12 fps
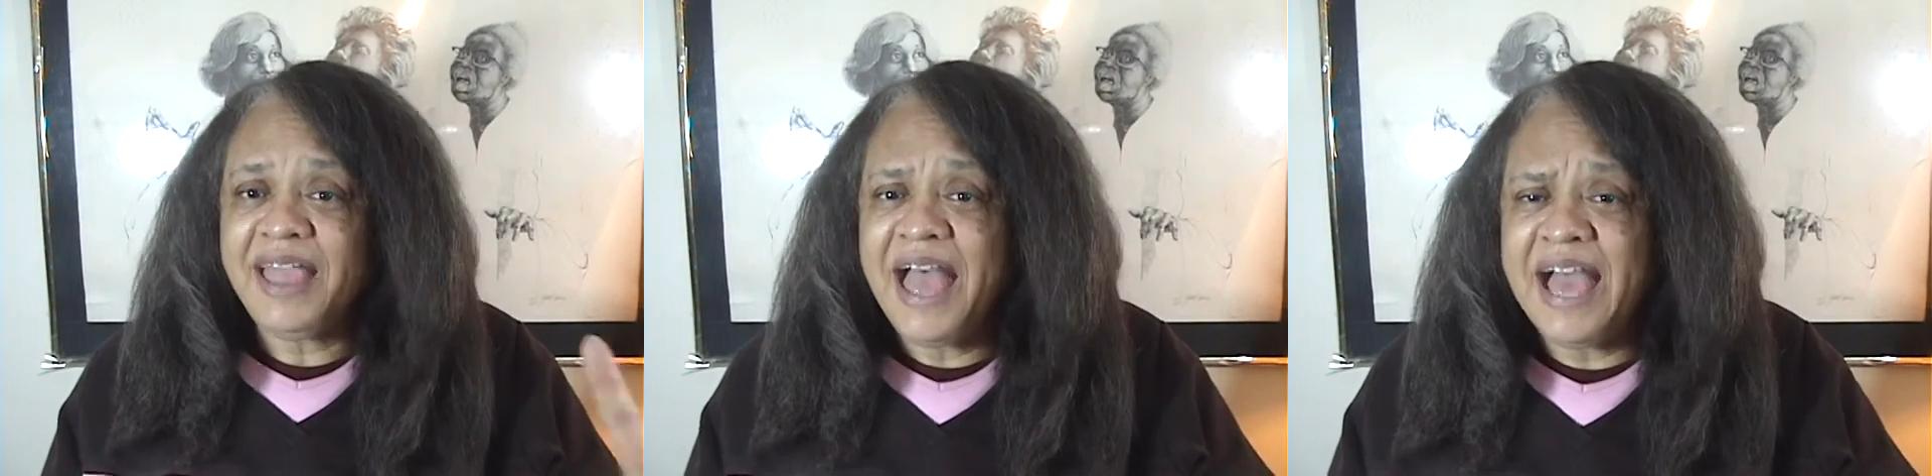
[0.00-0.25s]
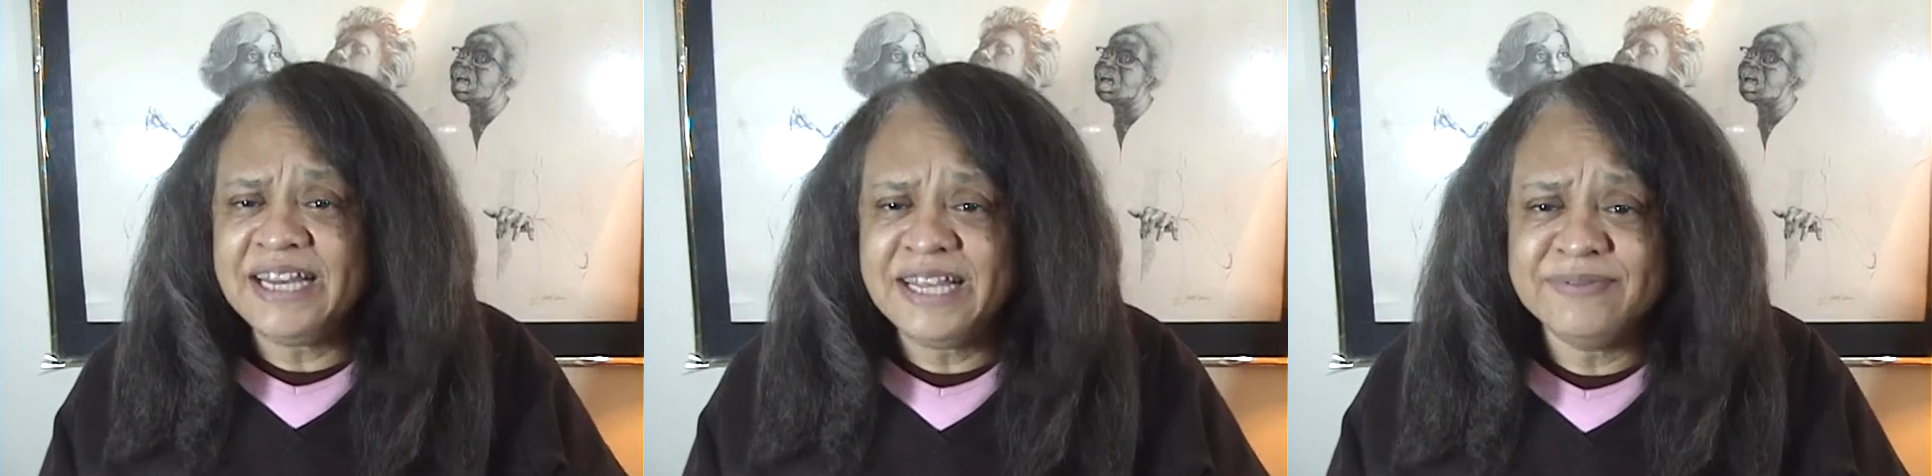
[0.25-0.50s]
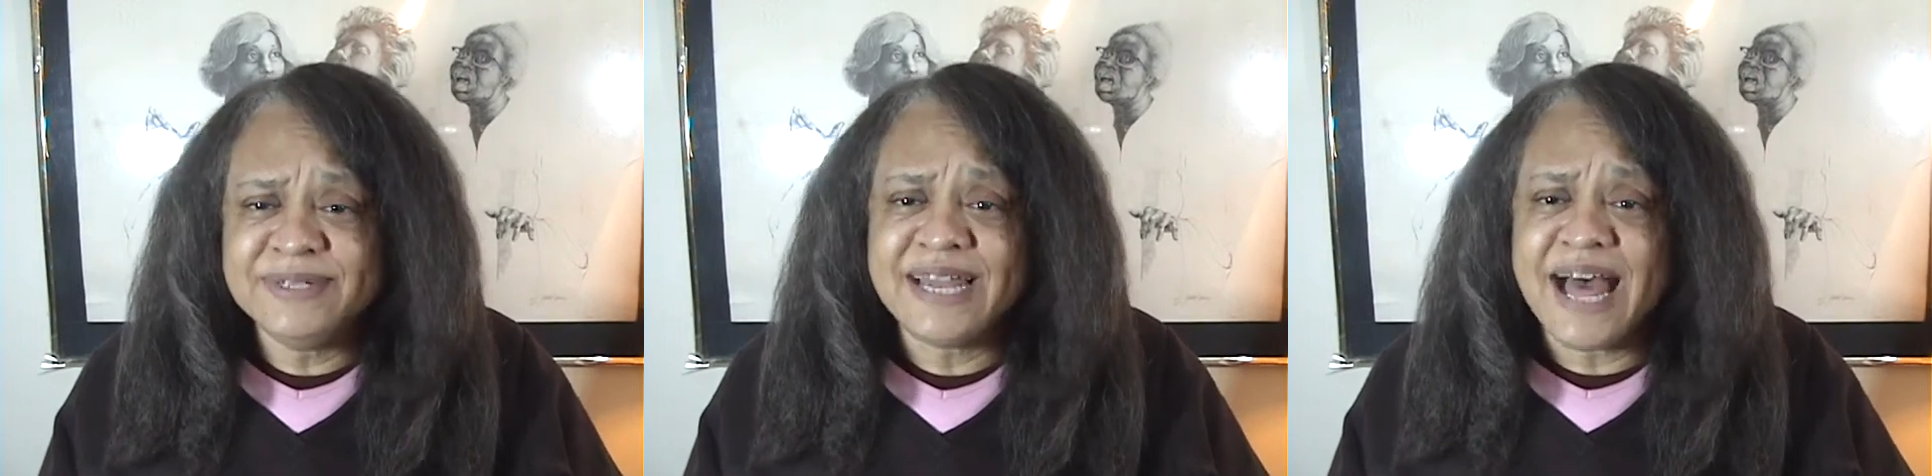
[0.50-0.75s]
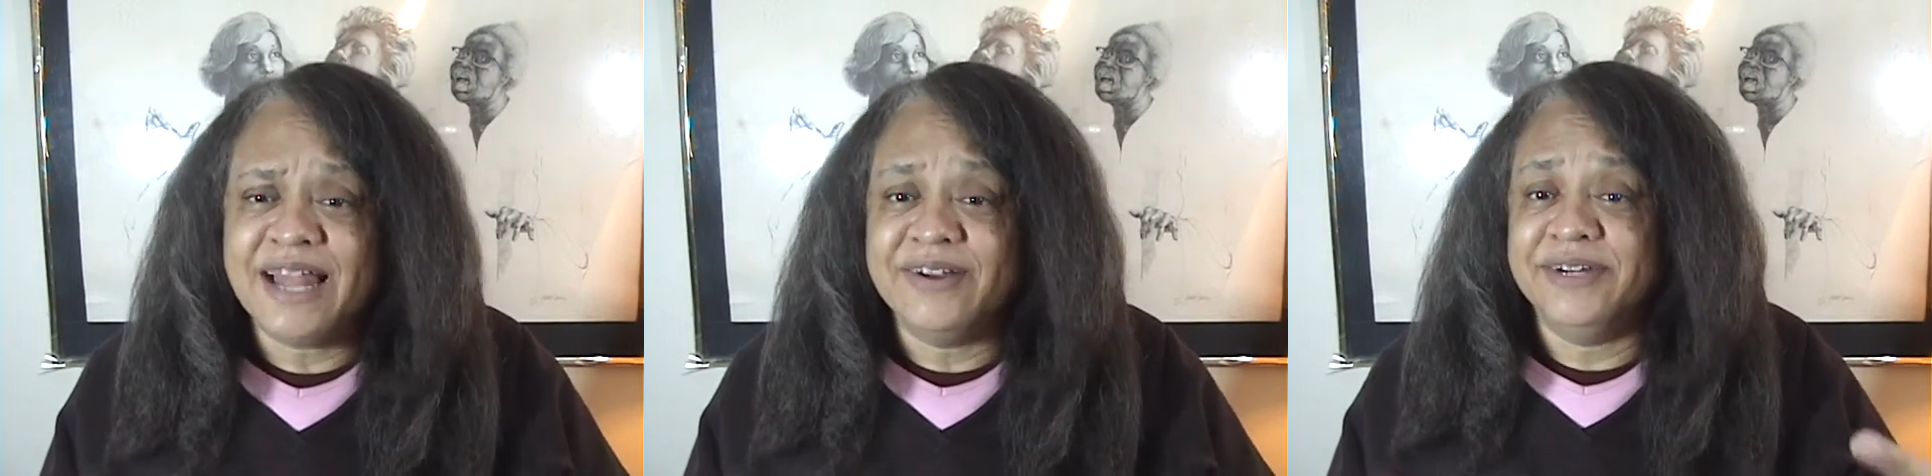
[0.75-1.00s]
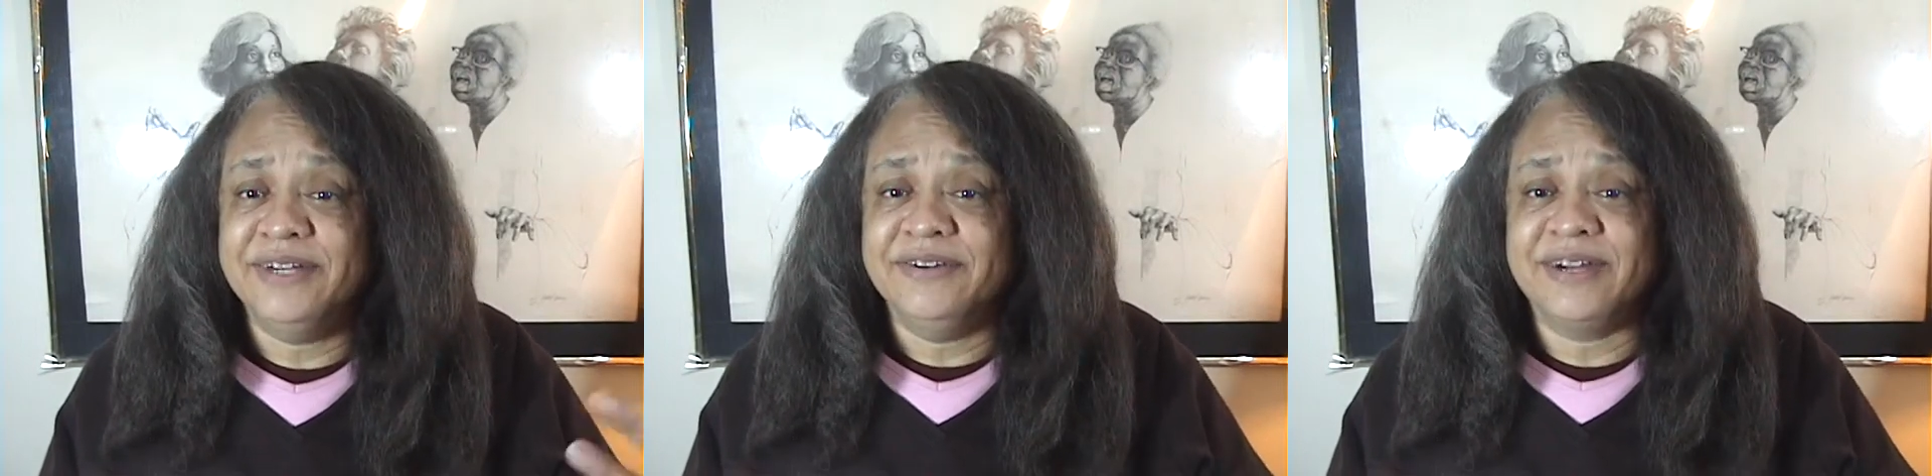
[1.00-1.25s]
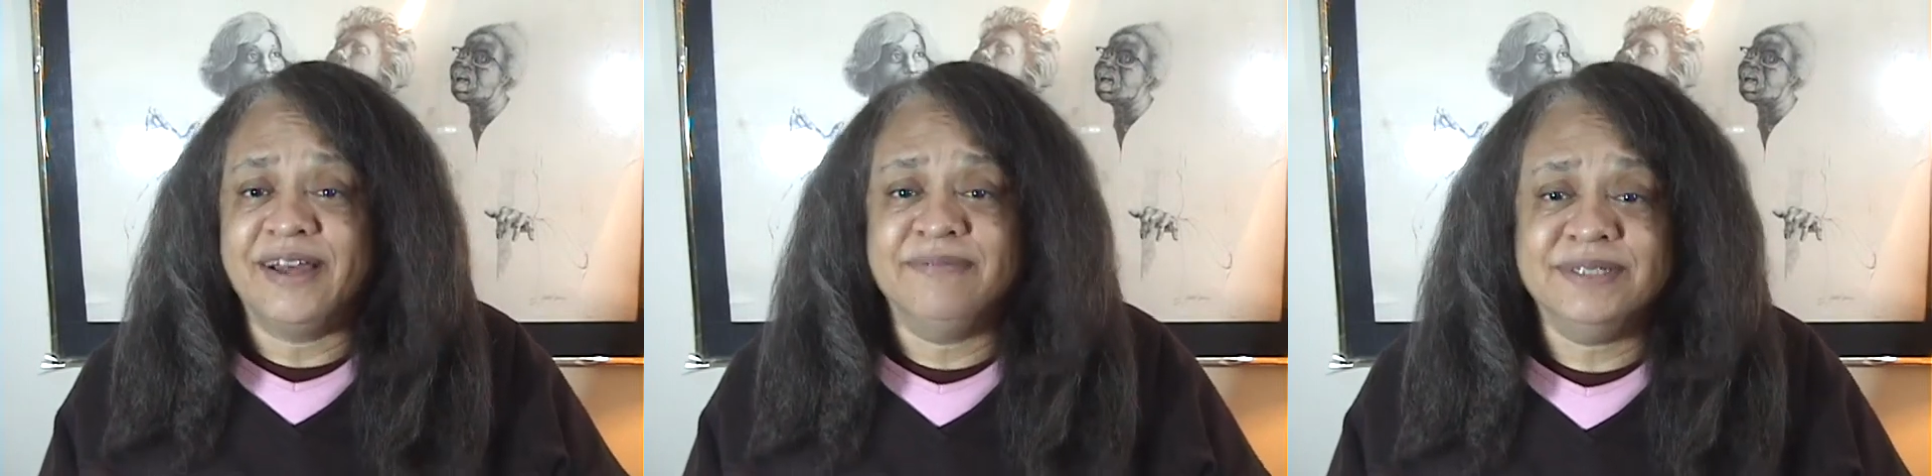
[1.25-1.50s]
I'd give $1 here,
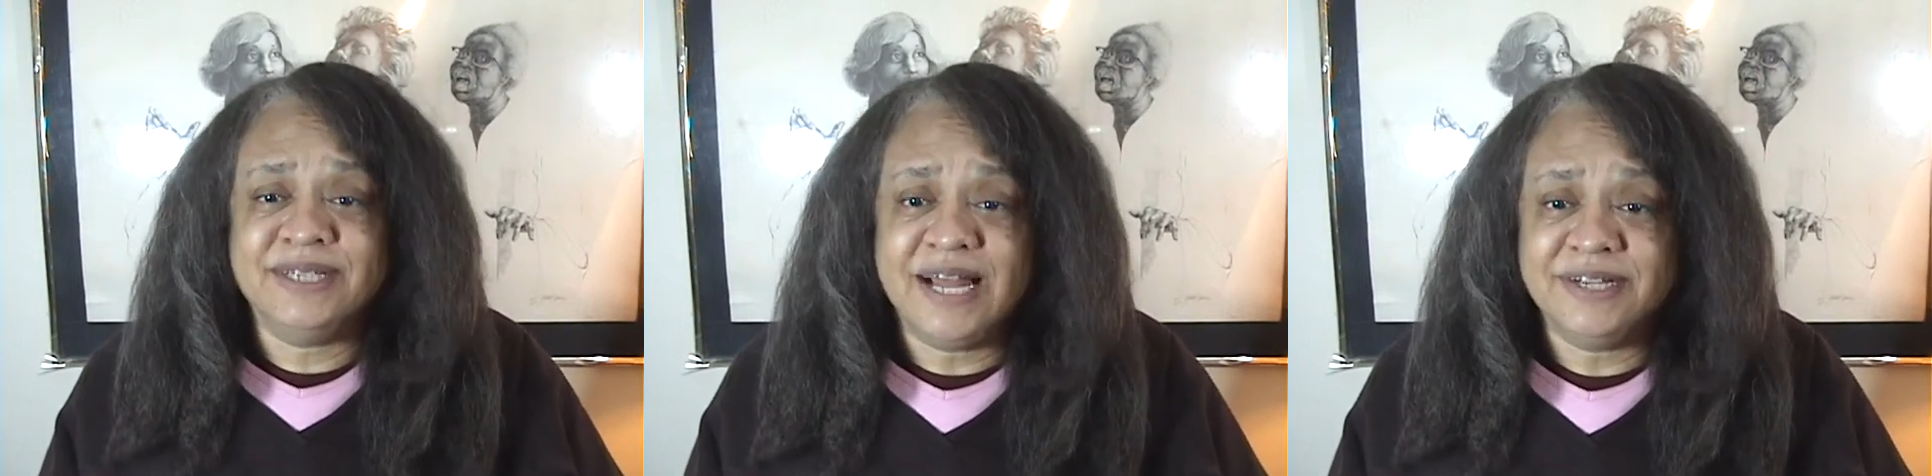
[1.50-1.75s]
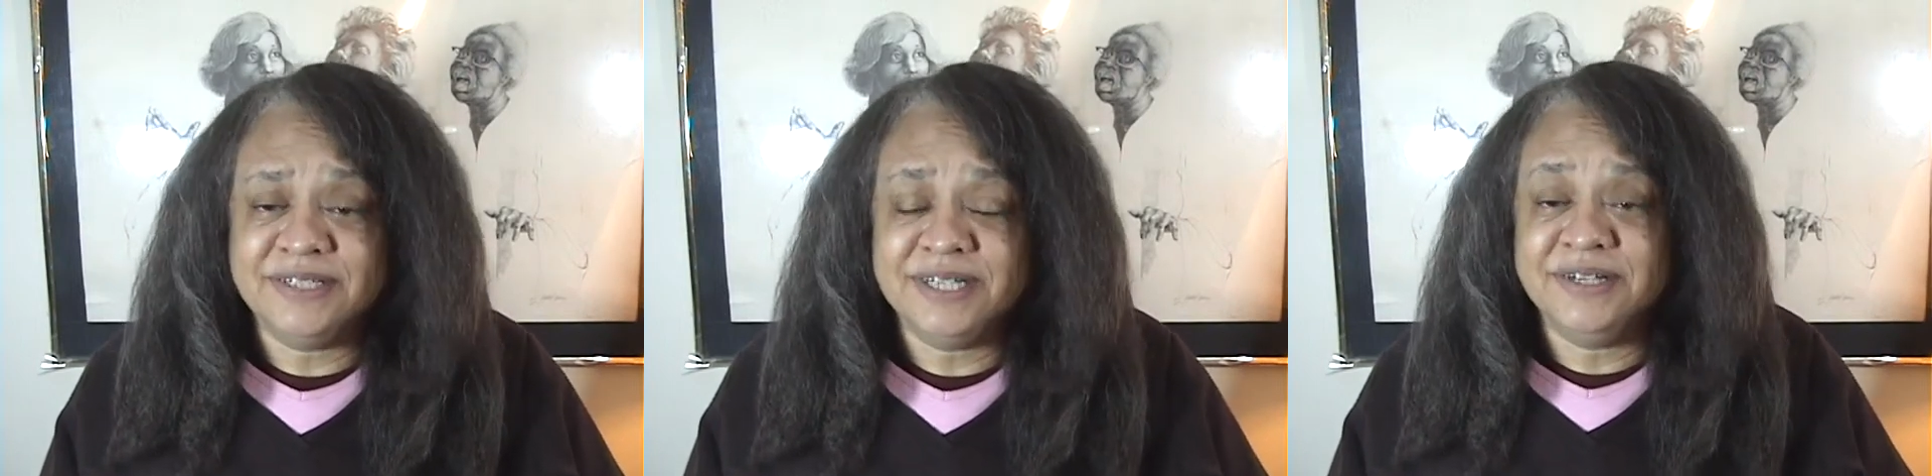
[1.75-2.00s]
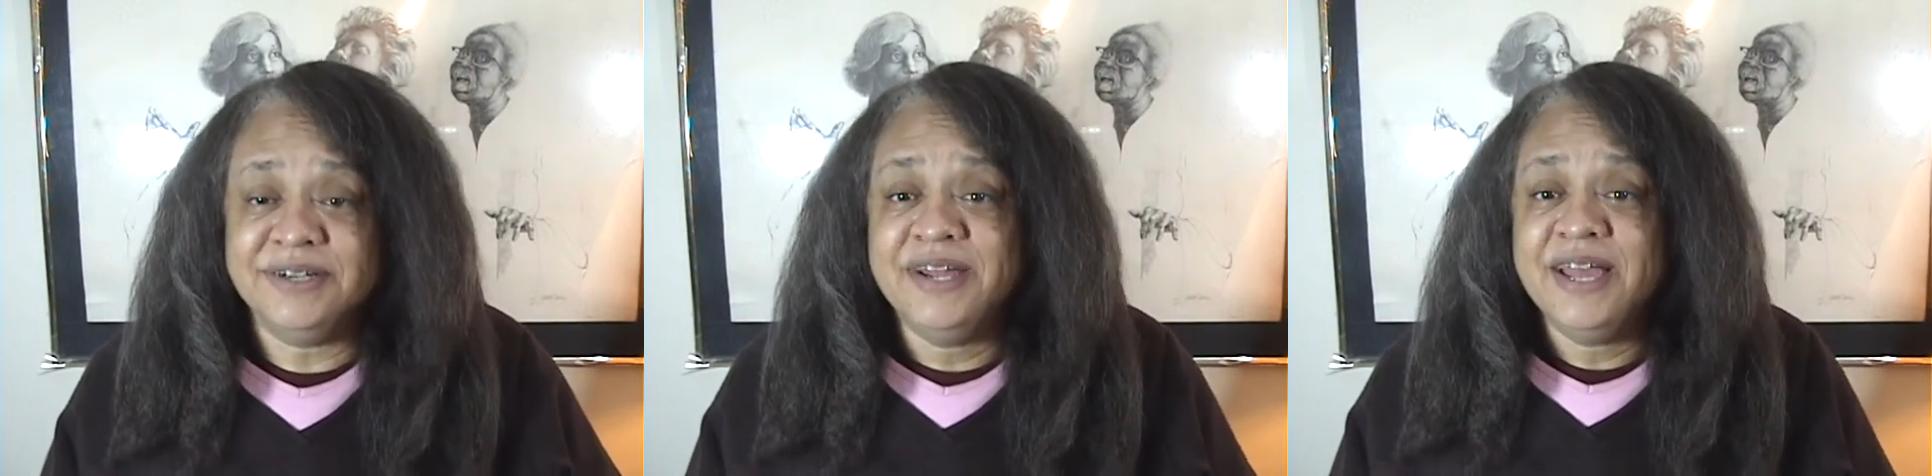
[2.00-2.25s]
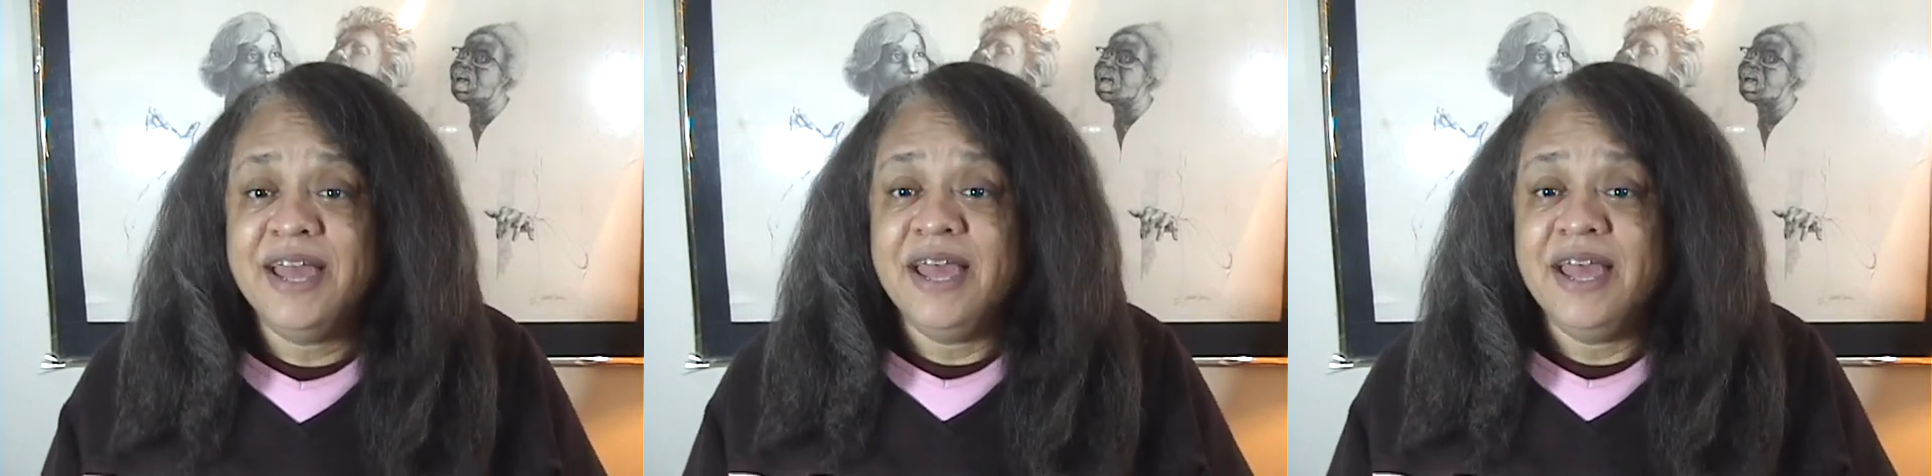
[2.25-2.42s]
a couple of dollars here.